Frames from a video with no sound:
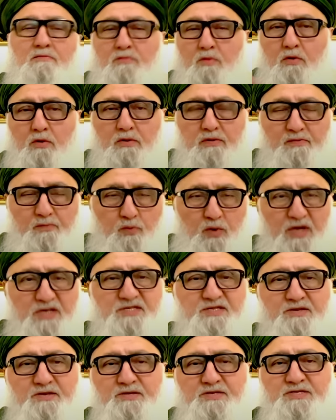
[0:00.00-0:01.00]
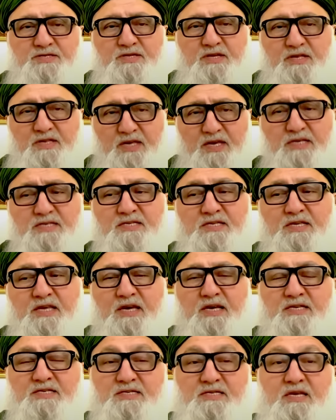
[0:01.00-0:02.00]
all the western
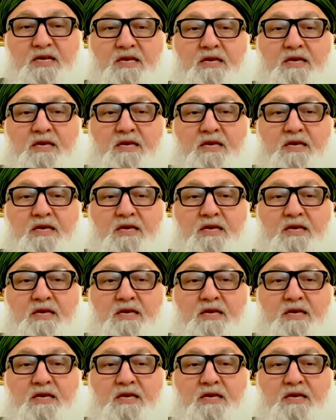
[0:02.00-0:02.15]
statistics to